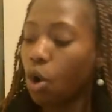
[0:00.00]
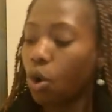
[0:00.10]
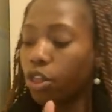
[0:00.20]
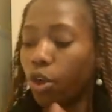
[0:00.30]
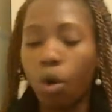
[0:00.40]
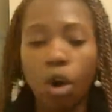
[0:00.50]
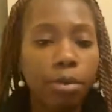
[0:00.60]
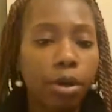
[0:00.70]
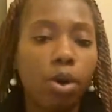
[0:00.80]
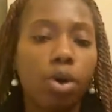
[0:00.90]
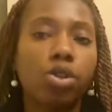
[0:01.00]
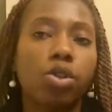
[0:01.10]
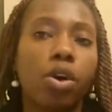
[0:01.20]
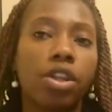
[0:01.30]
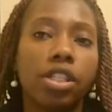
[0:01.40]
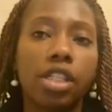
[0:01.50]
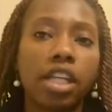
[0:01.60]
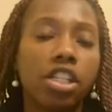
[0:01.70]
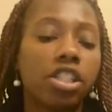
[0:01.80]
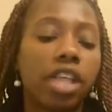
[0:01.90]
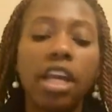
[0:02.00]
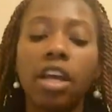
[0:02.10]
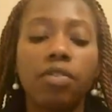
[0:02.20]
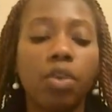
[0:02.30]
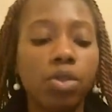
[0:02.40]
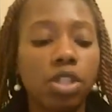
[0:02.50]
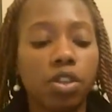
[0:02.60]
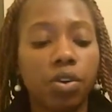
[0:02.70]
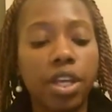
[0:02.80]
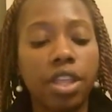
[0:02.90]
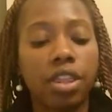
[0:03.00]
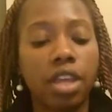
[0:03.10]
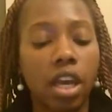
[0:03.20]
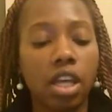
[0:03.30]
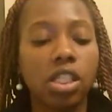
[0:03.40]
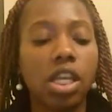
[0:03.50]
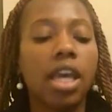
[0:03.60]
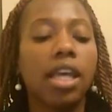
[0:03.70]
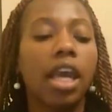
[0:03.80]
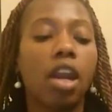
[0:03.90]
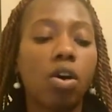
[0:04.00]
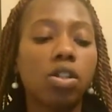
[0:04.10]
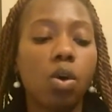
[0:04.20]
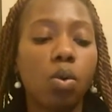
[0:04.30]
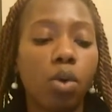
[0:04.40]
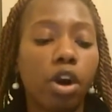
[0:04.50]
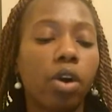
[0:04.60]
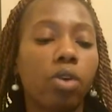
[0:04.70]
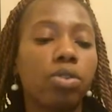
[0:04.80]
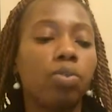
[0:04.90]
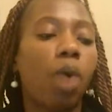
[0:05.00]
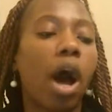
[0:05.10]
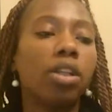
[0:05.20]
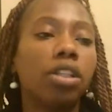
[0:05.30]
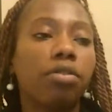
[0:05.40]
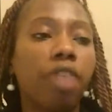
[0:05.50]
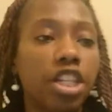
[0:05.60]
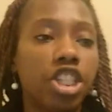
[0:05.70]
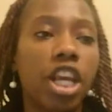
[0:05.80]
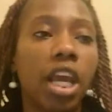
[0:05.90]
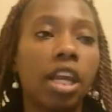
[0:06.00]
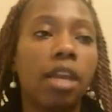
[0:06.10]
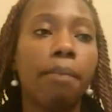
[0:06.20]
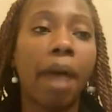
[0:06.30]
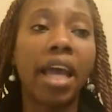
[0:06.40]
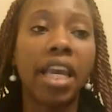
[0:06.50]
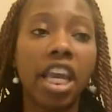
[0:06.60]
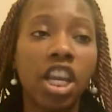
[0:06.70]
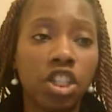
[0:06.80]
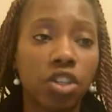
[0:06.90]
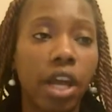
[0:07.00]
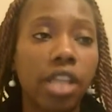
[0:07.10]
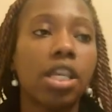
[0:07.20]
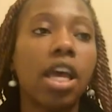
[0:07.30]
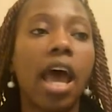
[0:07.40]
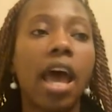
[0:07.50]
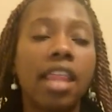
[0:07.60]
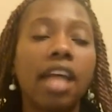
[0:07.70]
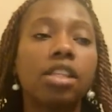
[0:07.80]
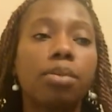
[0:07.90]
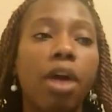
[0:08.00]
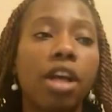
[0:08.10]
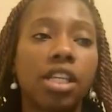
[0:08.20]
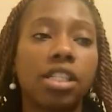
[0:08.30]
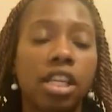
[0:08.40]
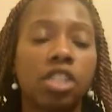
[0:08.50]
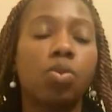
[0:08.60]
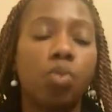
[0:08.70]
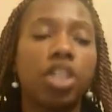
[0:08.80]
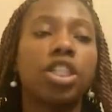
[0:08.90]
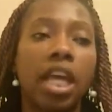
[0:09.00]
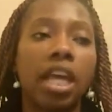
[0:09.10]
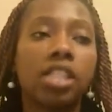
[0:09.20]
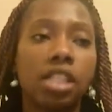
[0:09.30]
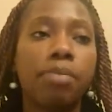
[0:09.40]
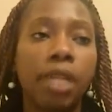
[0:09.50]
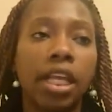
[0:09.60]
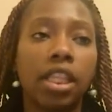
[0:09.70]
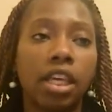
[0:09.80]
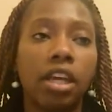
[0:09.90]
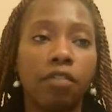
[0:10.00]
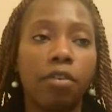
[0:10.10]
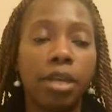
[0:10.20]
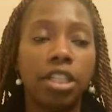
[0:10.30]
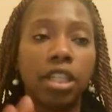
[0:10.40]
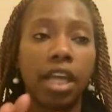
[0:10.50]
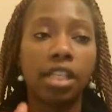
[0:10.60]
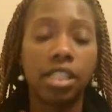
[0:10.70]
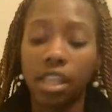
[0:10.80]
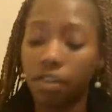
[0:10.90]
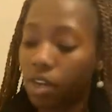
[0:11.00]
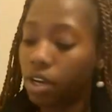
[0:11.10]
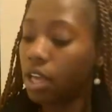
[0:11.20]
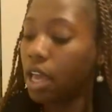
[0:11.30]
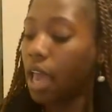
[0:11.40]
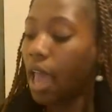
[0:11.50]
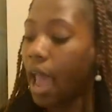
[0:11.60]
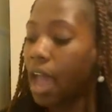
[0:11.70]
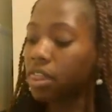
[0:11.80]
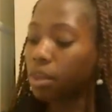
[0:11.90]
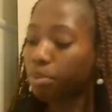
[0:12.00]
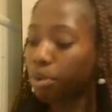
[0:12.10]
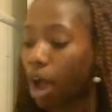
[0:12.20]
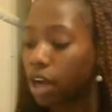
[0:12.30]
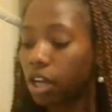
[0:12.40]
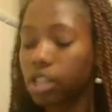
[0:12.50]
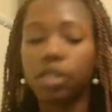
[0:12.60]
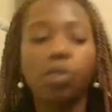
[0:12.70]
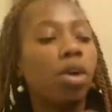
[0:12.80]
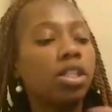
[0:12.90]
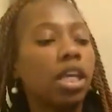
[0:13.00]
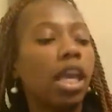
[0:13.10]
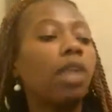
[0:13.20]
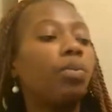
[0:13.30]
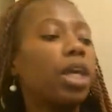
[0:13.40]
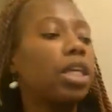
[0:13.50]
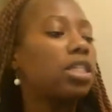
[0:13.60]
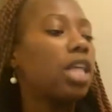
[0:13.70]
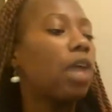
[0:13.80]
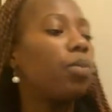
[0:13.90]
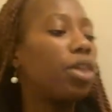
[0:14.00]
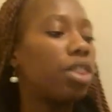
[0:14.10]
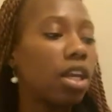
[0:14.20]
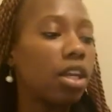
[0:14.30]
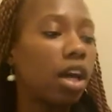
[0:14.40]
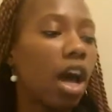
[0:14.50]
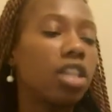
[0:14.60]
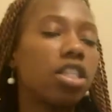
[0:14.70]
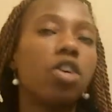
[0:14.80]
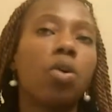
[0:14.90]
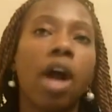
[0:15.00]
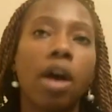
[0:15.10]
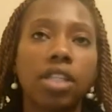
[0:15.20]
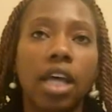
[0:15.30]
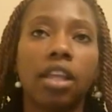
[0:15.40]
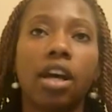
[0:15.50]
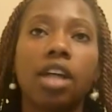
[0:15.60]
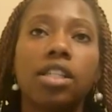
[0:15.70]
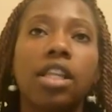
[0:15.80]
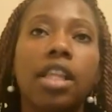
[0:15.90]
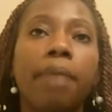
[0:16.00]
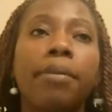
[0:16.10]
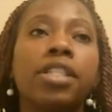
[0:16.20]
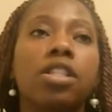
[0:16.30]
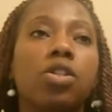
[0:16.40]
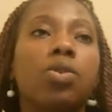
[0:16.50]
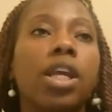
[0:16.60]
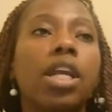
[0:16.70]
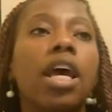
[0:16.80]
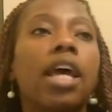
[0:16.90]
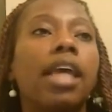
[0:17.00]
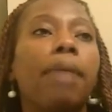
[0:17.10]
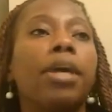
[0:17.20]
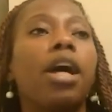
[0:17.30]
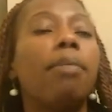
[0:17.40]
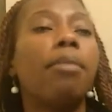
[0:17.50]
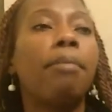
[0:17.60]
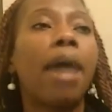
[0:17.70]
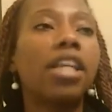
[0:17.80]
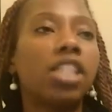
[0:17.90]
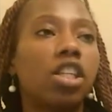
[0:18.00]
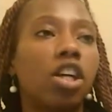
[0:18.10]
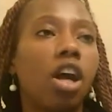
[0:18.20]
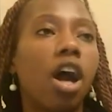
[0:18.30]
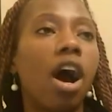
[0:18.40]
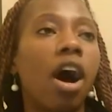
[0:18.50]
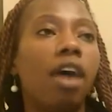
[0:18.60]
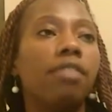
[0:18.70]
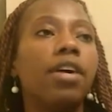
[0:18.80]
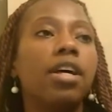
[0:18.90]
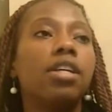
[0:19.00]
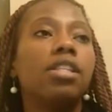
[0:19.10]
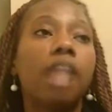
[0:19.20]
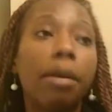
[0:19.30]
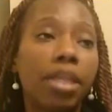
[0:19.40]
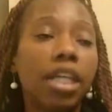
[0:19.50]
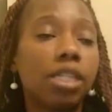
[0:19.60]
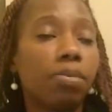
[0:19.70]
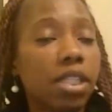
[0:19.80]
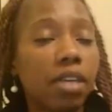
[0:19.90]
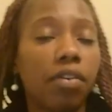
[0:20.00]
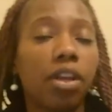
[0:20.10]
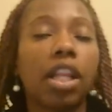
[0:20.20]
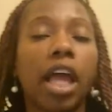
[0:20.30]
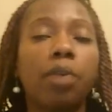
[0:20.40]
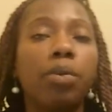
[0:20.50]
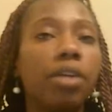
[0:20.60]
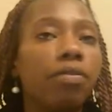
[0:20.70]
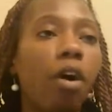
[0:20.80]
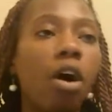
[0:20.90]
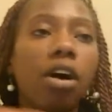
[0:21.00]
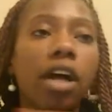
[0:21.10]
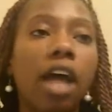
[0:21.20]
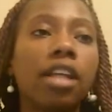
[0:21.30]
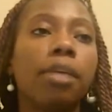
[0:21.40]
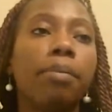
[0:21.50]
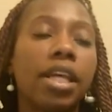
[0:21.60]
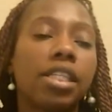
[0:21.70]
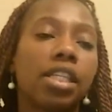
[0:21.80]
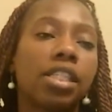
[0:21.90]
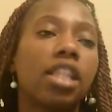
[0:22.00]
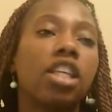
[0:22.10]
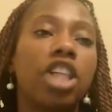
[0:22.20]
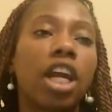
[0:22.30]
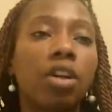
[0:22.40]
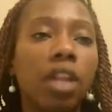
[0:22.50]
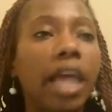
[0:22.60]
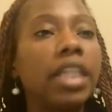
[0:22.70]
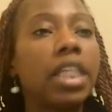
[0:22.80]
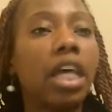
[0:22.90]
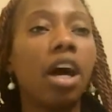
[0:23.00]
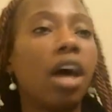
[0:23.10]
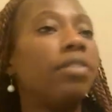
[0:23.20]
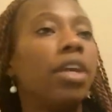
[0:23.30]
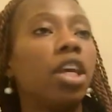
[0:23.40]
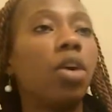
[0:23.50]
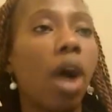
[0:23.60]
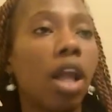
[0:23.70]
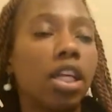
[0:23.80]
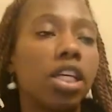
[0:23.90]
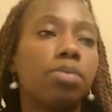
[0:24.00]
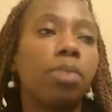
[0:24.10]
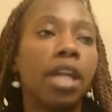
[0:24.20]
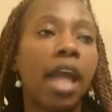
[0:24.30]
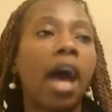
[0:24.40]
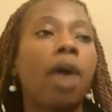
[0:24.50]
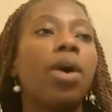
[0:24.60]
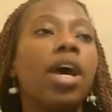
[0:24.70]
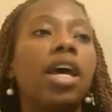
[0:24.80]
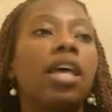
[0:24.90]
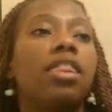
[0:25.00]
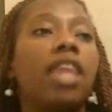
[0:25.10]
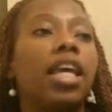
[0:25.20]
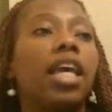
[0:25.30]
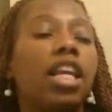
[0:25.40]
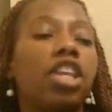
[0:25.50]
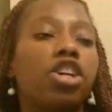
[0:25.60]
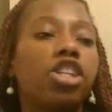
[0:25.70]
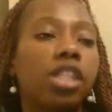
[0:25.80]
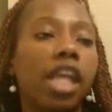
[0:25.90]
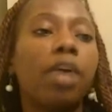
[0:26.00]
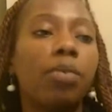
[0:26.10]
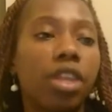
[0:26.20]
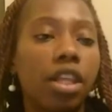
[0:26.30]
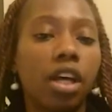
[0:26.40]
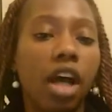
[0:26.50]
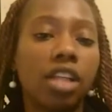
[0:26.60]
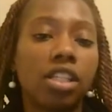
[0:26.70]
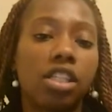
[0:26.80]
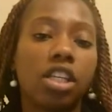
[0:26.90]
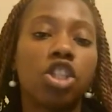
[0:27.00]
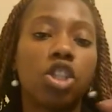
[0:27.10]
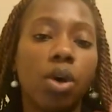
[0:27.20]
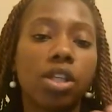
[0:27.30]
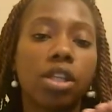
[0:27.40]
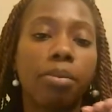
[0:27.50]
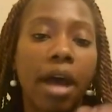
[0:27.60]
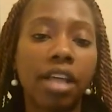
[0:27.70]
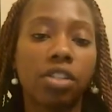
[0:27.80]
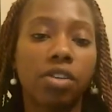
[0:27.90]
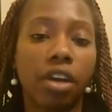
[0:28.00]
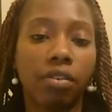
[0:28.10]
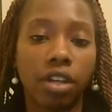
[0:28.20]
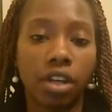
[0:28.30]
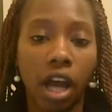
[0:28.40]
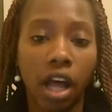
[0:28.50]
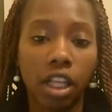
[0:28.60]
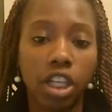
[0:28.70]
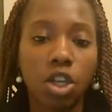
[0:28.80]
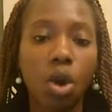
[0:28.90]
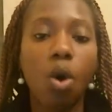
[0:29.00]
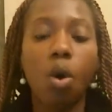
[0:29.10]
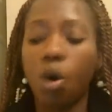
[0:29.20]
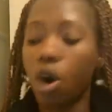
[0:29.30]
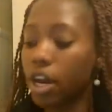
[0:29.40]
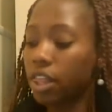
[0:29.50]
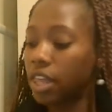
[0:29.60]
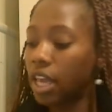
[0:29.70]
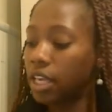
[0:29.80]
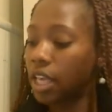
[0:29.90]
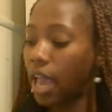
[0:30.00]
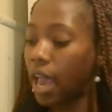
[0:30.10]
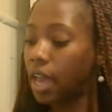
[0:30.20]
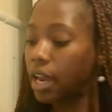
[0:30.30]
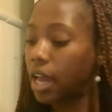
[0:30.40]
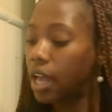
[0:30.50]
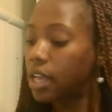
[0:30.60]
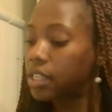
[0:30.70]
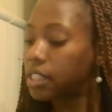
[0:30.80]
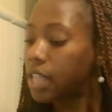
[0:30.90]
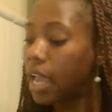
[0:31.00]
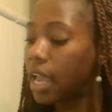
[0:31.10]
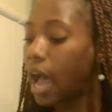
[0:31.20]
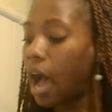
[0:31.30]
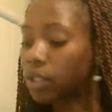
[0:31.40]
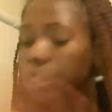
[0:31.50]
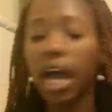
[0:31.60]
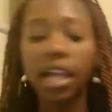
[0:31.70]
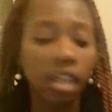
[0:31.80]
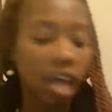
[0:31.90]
or the orbitals or the centers. Any of those three things can also work while differentiating by interest, and that's the process as to which they assimilate the information that is given. And the product, once again, we can stay within the content or outside the content. That means the student can become a master of something specific. Like, we've all gotten the basics and the general idea of inequalities, but now they can either stay within the context and show us the mastery of their knowledge, or they can stay outside the